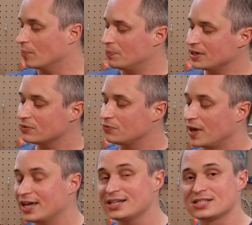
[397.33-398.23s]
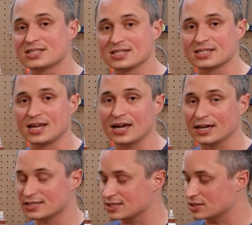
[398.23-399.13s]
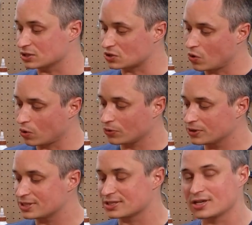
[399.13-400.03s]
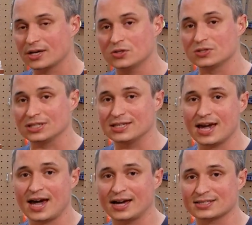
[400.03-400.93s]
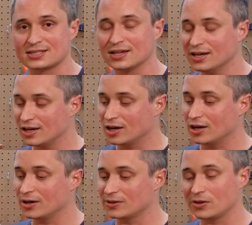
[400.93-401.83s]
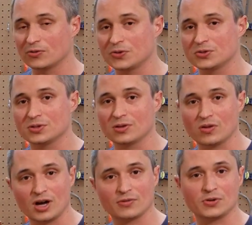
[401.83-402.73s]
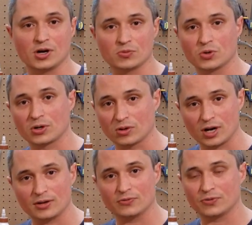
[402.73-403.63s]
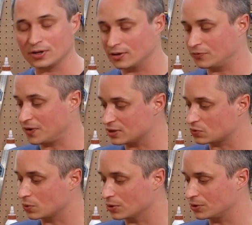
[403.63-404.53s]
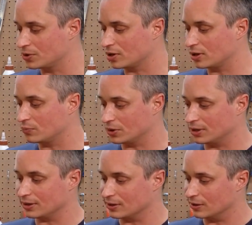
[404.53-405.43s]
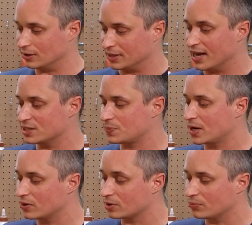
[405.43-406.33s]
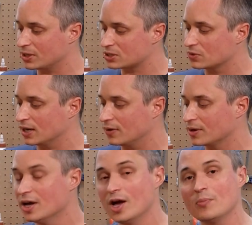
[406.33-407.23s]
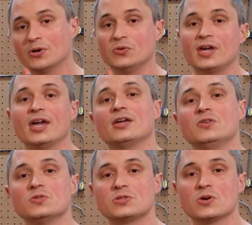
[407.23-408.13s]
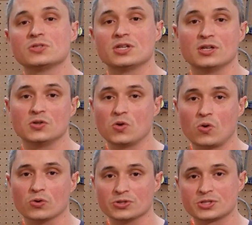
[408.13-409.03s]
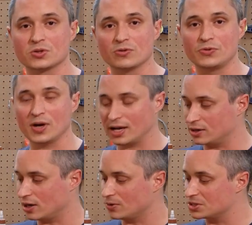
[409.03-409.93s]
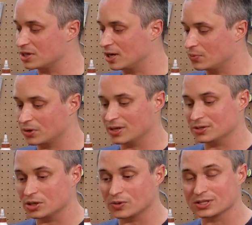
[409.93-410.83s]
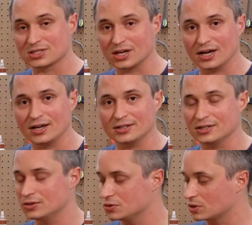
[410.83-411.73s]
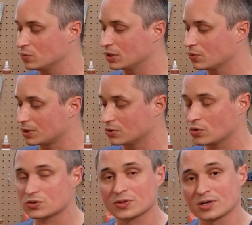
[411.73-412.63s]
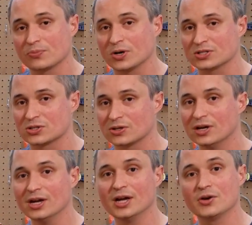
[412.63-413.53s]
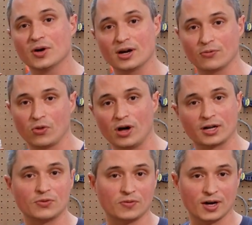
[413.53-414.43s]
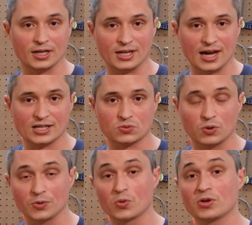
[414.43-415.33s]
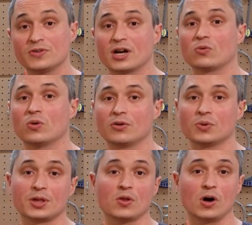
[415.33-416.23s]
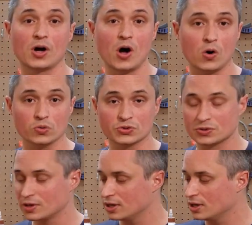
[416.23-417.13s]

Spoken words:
Big advantages this has is it's cordless. It's not using gas. You know, if you're doing a lot of yard work, a lot of fence work, you're going to bring a gas-powered compressor out, but you can't use those indoors. So if you had another job where you had to go inside and do some quick work indoors with a compressor, you're out of luck if you've got a gas one, or you've got to run a really long hose.